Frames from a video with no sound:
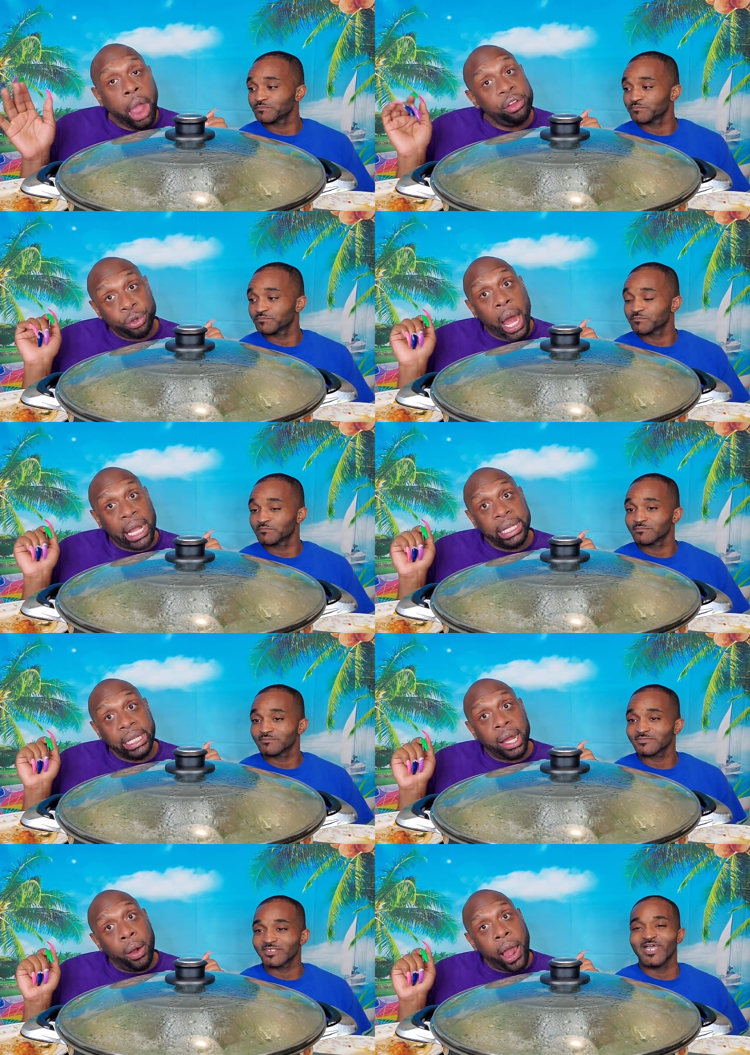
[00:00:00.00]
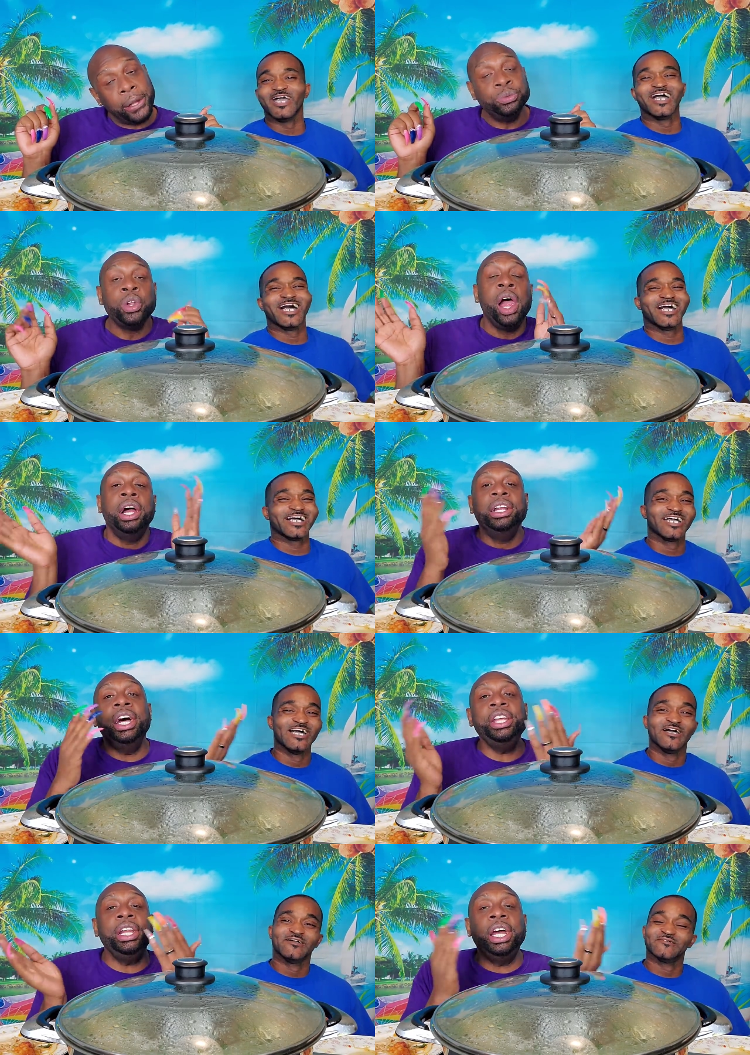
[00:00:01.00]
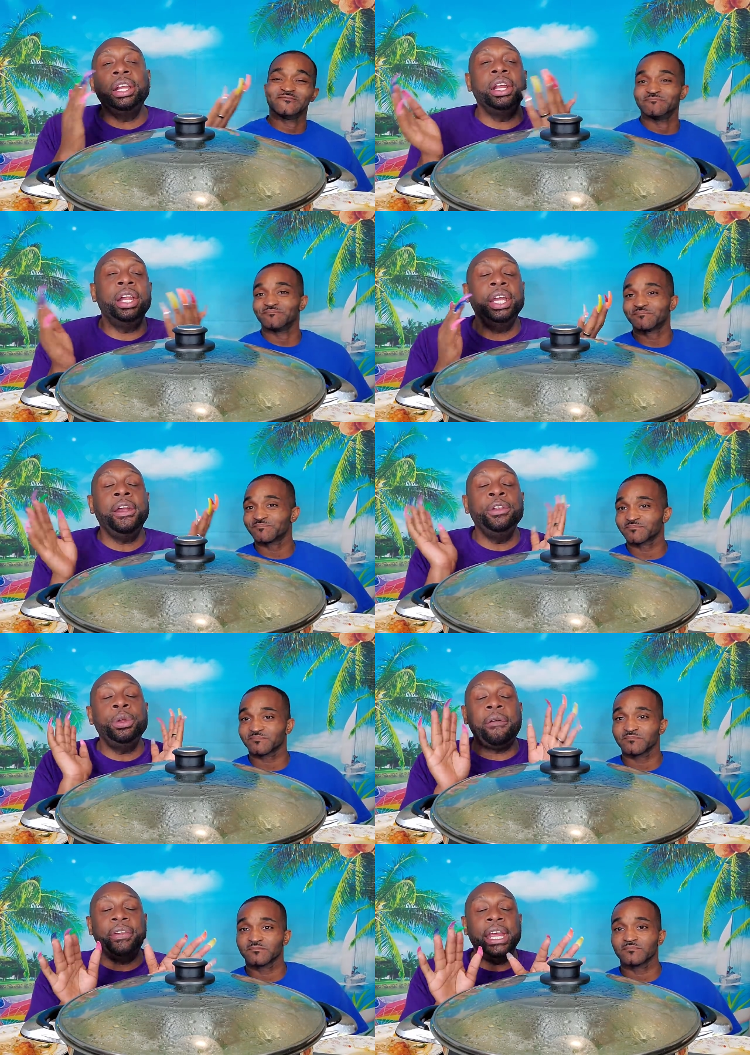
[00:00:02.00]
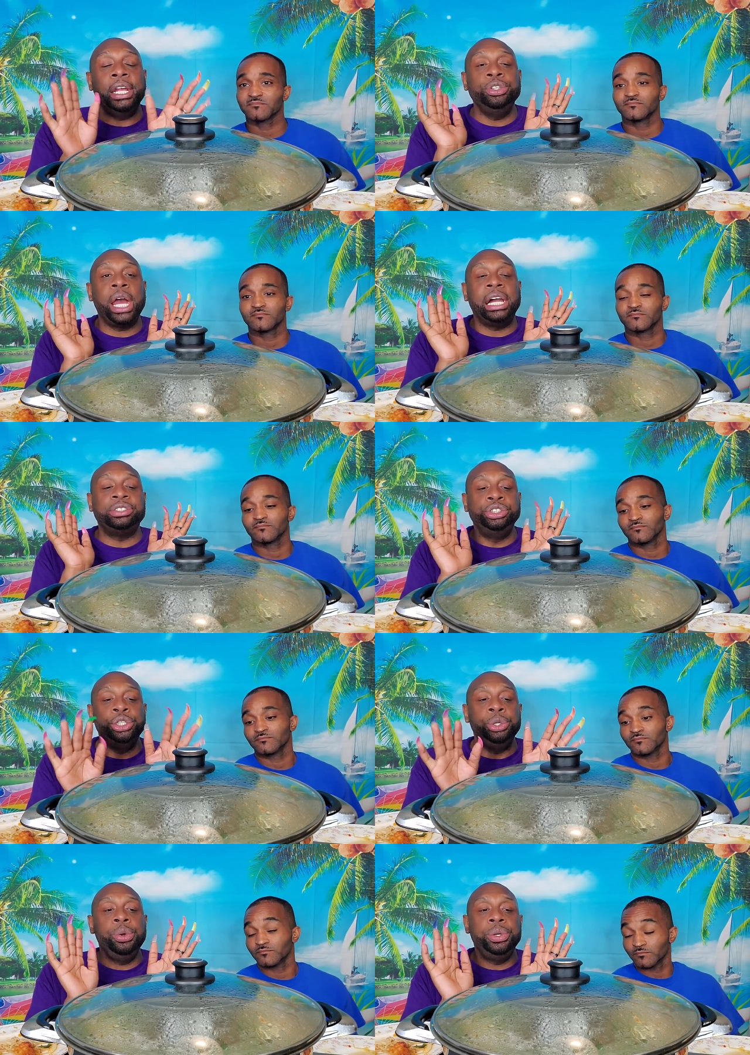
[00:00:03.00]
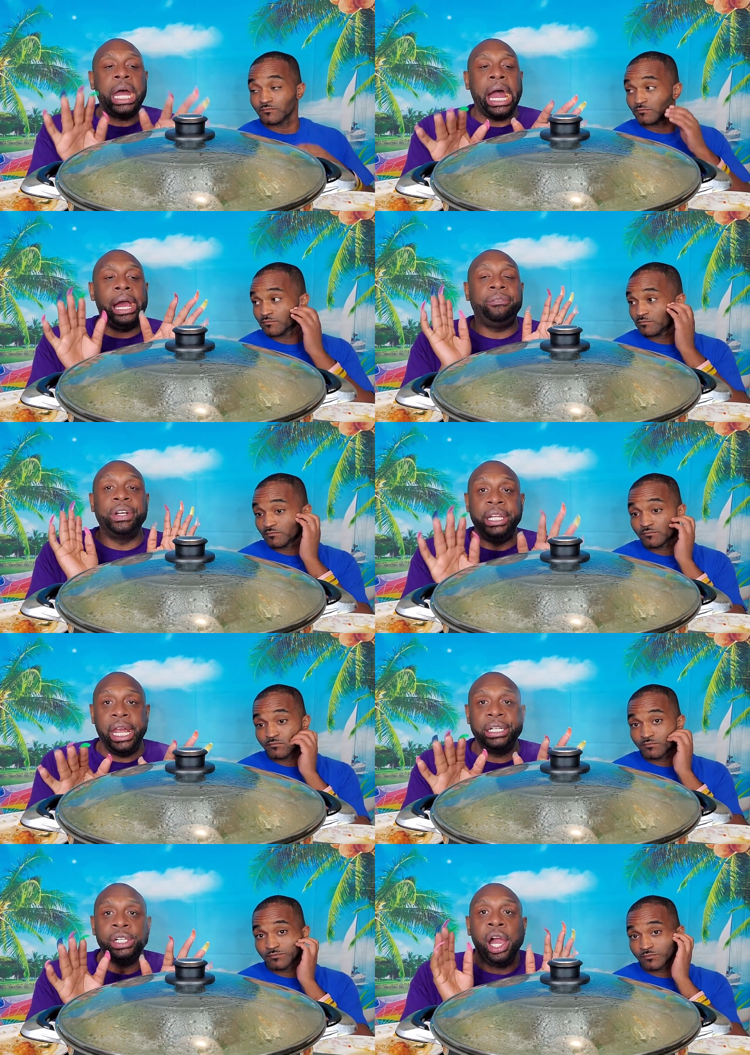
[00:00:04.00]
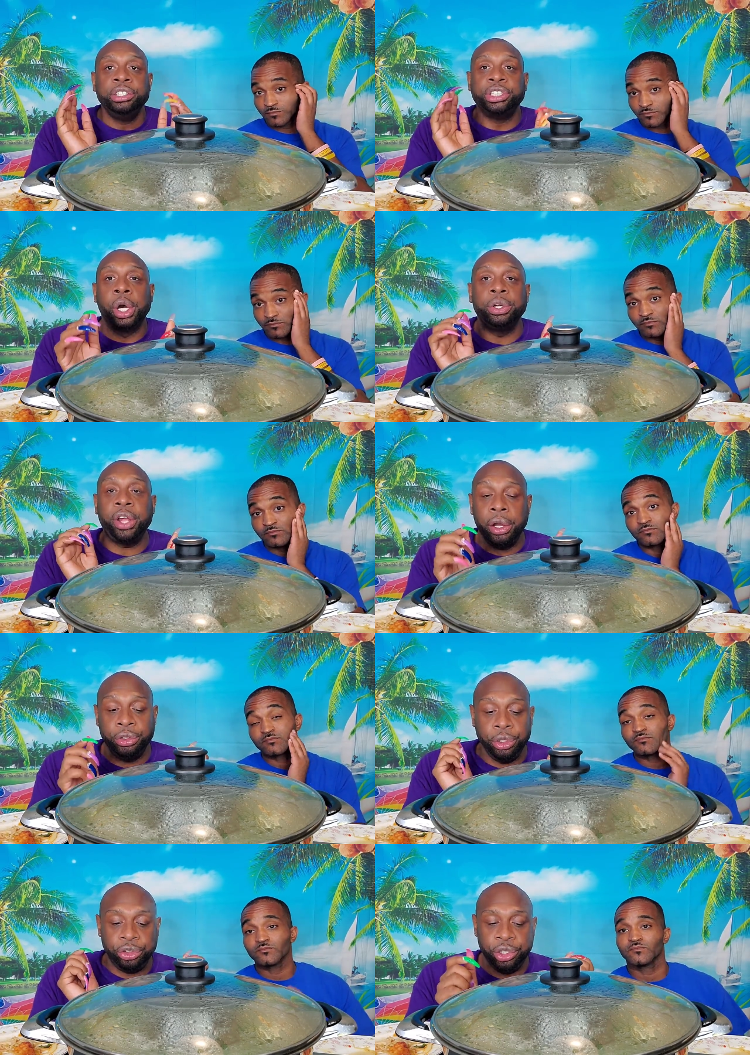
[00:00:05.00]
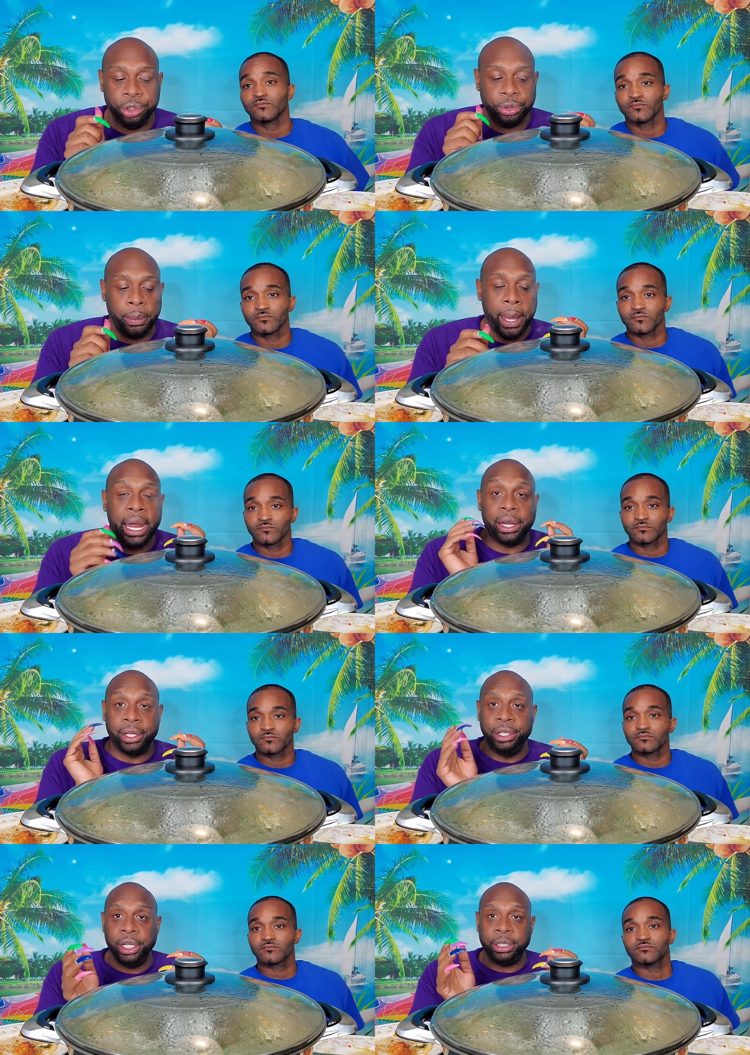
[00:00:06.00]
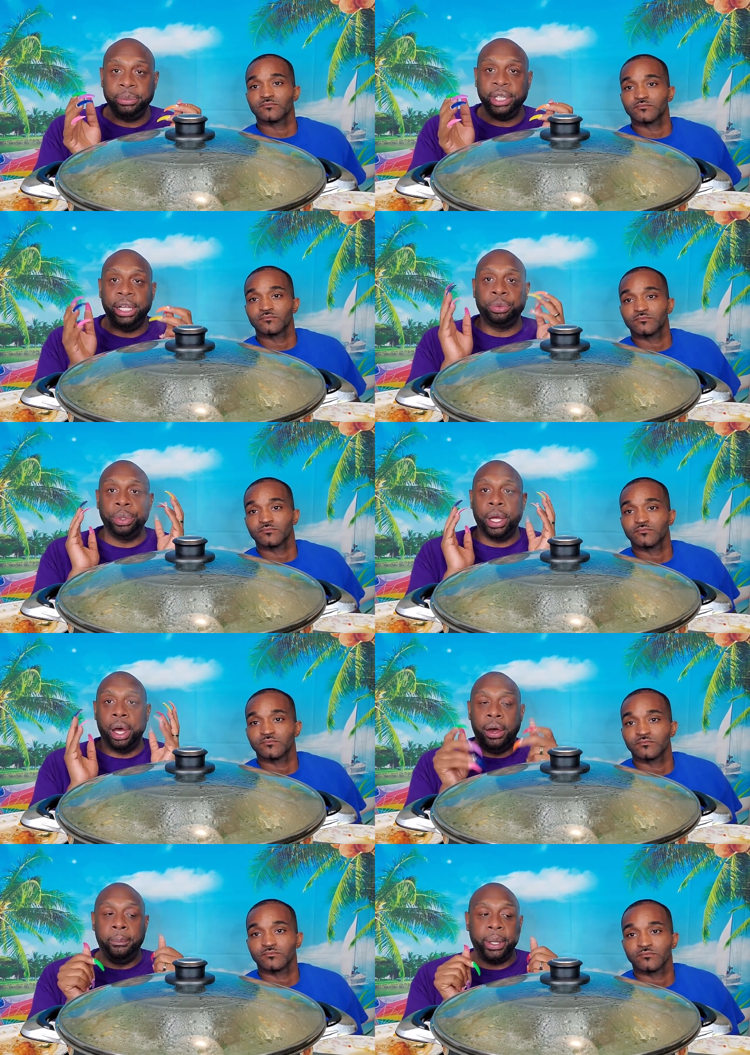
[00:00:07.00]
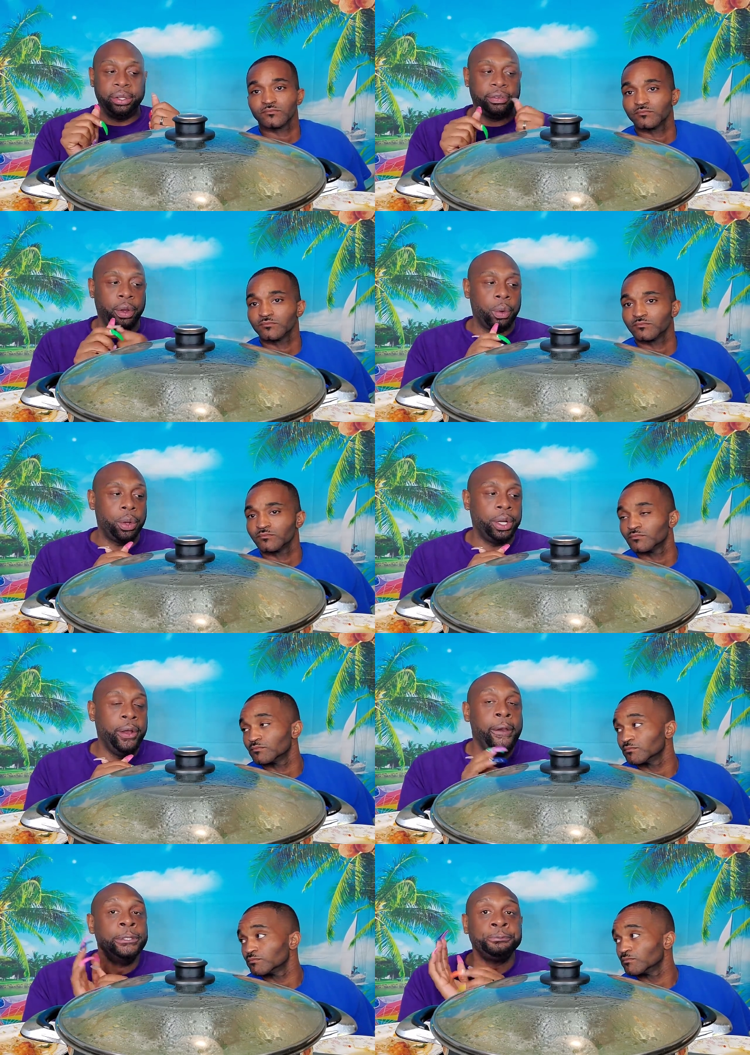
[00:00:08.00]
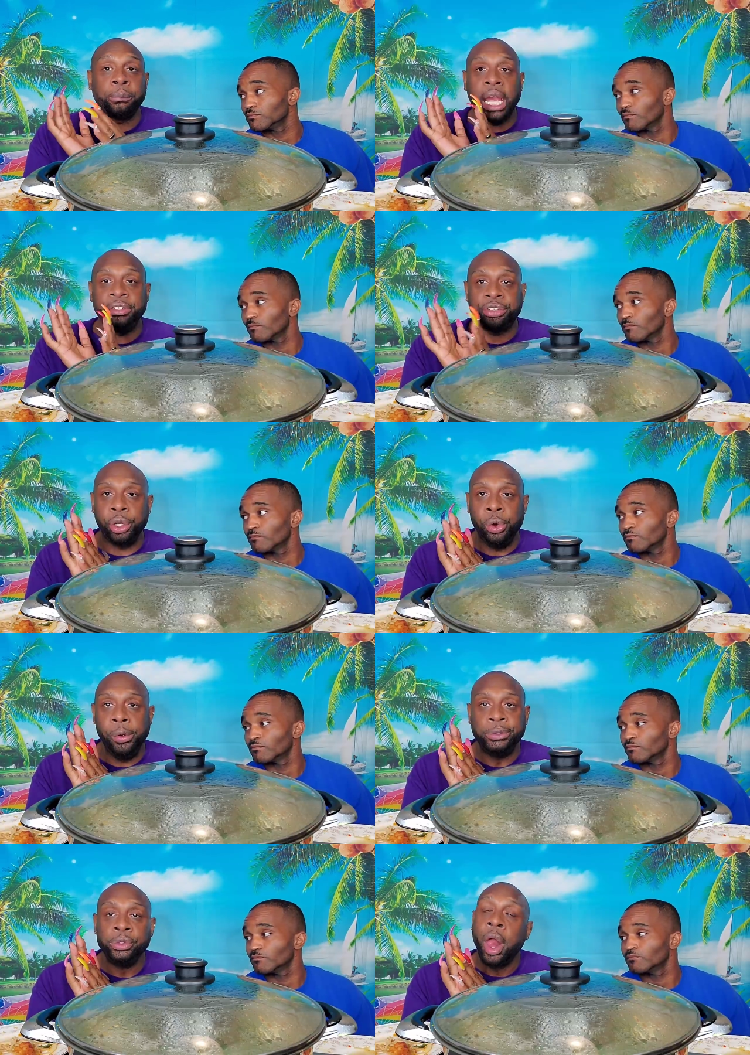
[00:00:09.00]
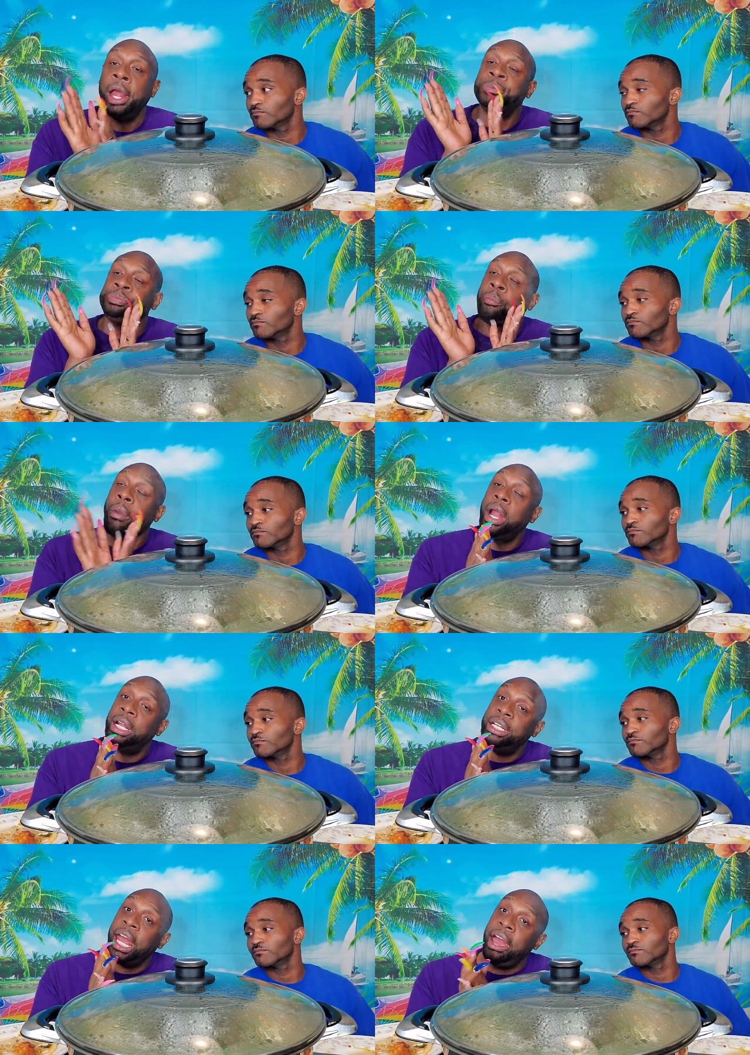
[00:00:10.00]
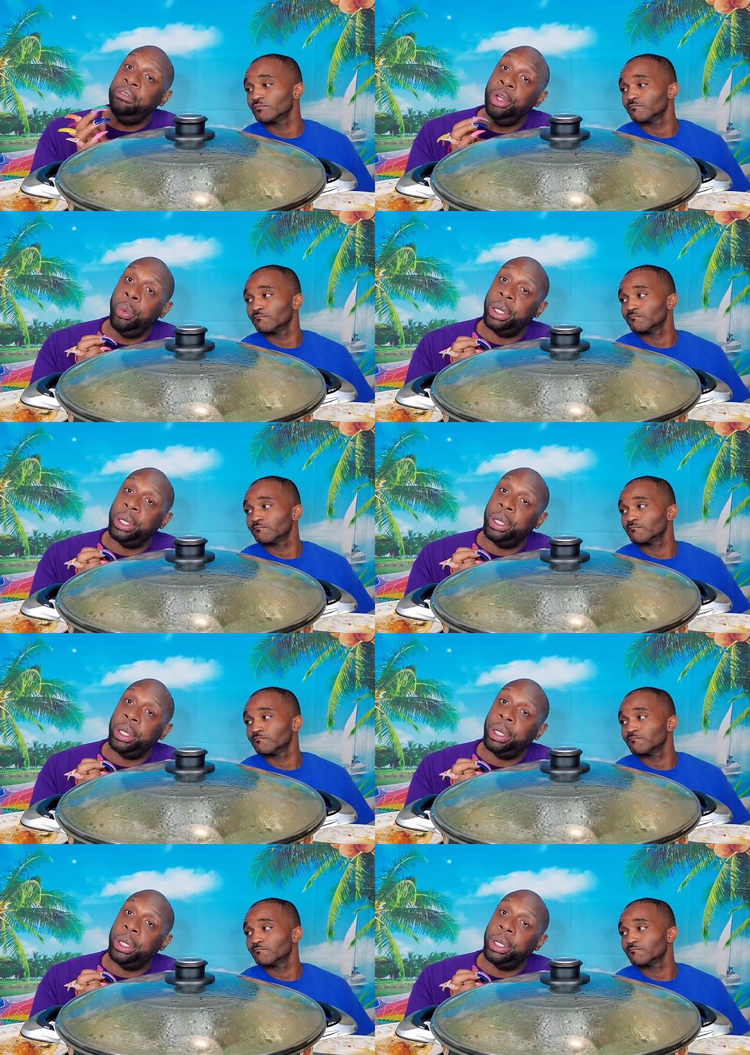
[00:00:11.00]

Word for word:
Speaker 1: So I can eat. Okay. Love you. Do not forget, you guys, do not forget to go to talking to your children about how to conduct themselves because of Corona at school. Have you